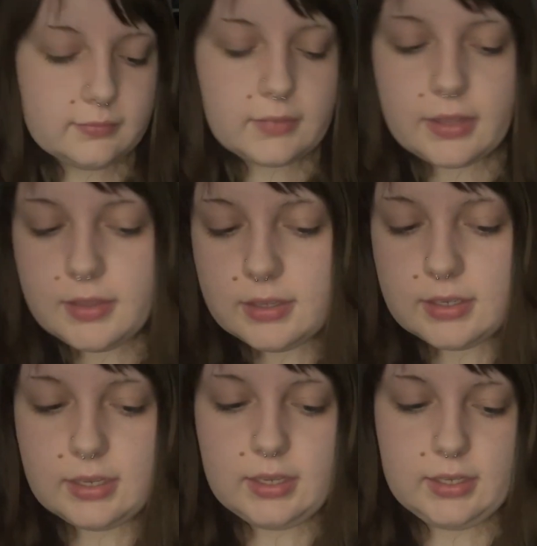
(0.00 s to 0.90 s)
I
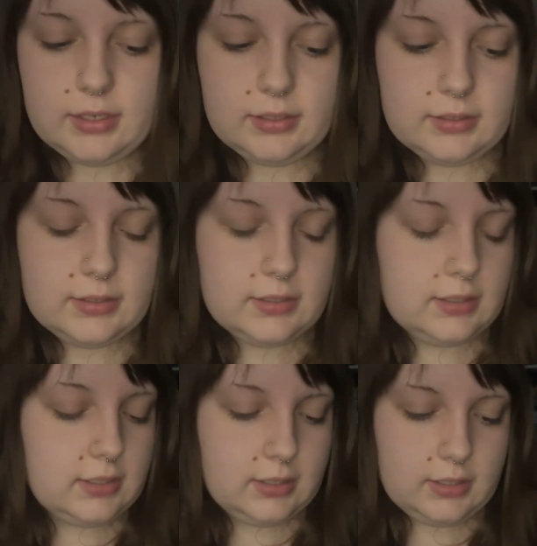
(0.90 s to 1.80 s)
think it
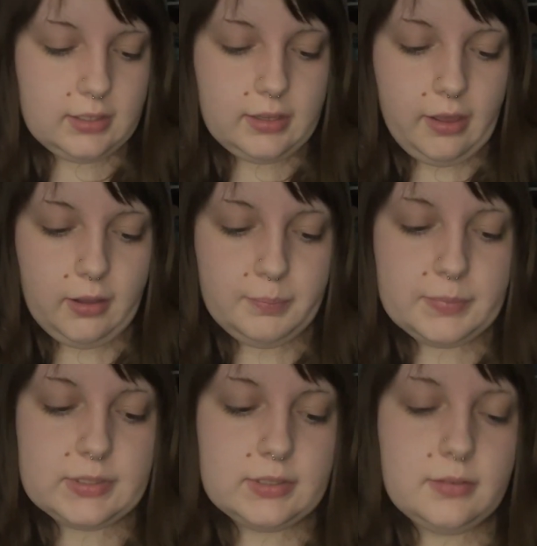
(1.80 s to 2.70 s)

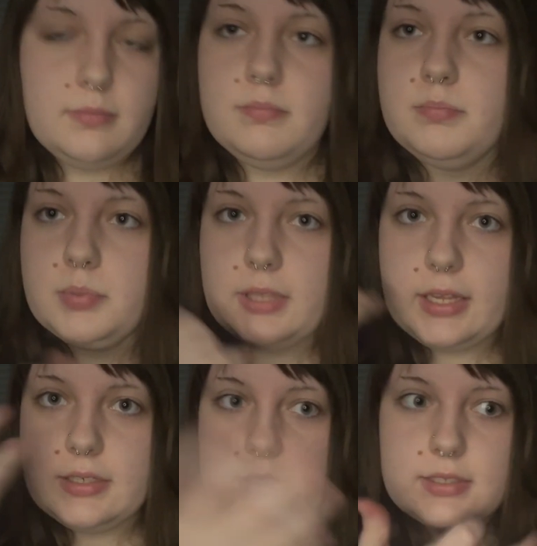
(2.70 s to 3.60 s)
helps
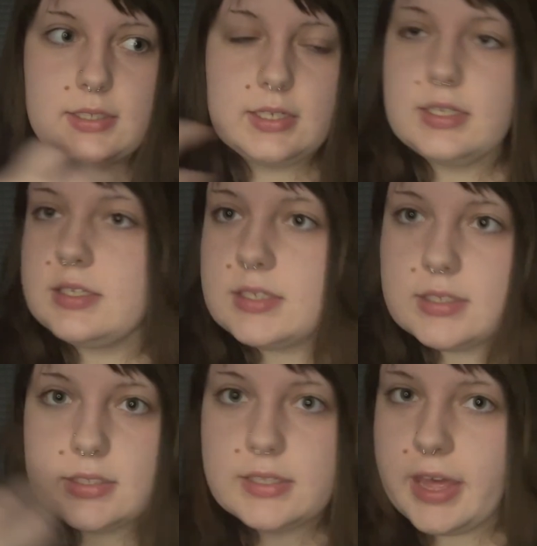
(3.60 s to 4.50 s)
blend in
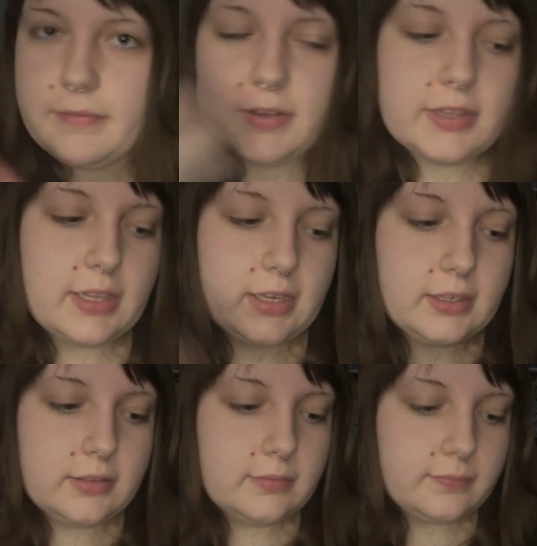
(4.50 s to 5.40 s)

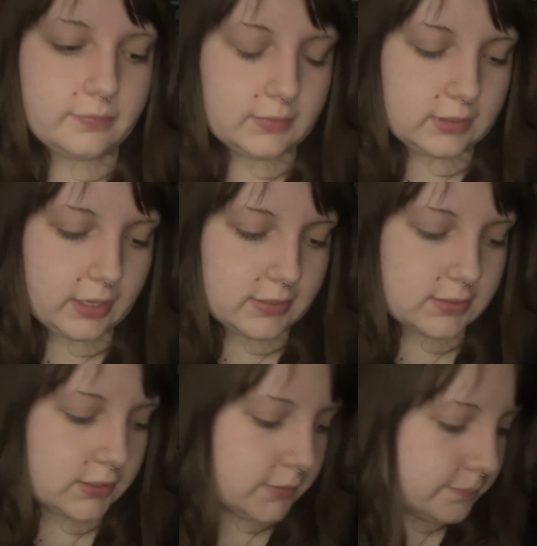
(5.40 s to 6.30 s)
everything nicer.